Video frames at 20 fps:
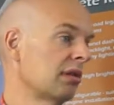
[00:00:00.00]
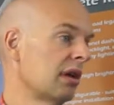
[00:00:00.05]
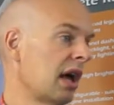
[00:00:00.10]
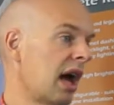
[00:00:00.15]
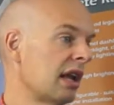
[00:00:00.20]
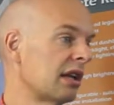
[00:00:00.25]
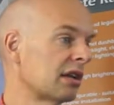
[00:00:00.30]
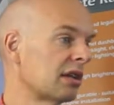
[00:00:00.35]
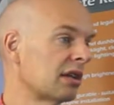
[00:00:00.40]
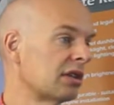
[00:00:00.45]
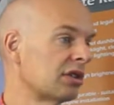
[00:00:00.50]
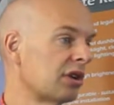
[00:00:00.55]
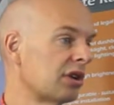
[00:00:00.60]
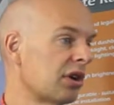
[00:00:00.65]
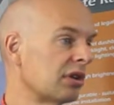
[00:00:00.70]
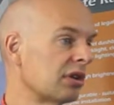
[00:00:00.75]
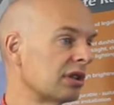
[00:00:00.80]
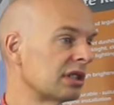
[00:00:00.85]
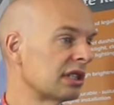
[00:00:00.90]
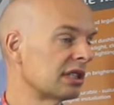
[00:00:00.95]
a
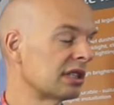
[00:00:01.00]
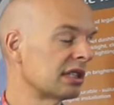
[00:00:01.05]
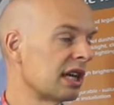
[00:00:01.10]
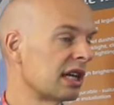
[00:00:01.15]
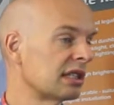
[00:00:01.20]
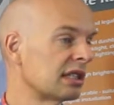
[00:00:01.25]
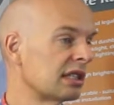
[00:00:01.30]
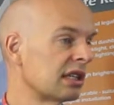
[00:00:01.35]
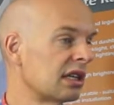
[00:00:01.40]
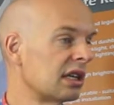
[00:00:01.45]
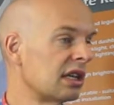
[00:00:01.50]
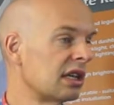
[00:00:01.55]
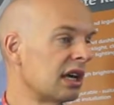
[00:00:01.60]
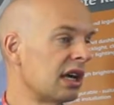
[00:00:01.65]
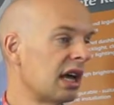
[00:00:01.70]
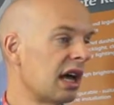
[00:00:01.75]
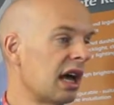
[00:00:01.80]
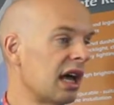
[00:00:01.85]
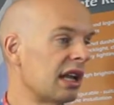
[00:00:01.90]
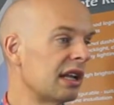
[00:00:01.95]
control, as it says.
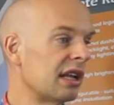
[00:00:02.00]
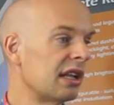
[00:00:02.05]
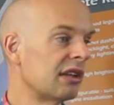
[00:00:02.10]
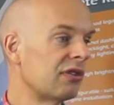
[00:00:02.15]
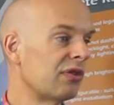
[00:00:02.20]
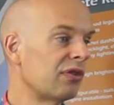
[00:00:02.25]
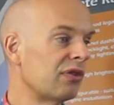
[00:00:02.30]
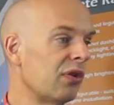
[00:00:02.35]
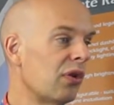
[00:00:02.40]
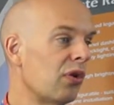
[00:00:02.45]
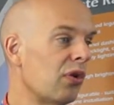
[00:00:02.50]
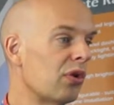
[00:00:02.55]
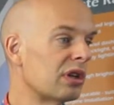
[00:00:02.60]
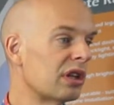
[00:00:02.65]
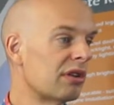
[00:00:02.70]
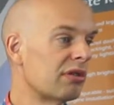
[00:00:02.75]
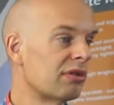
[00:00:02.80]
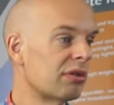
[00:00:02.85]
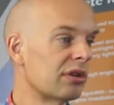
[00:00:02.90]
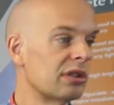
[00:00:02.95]
And there's four
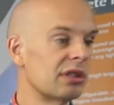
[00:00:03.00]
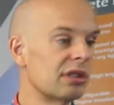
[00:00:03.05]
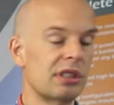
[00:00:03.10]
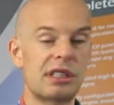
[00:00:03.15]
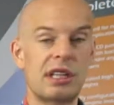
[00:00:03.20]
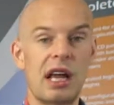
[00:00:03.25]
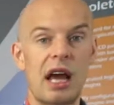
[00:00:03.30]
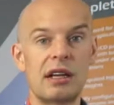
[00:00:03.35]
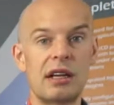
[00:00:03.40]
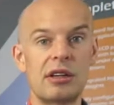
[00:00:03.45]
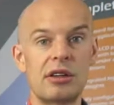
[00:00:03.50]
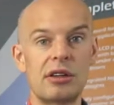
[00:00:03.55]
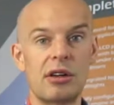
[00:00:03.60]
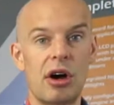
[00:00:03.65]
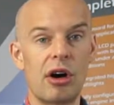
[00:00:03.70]
different standard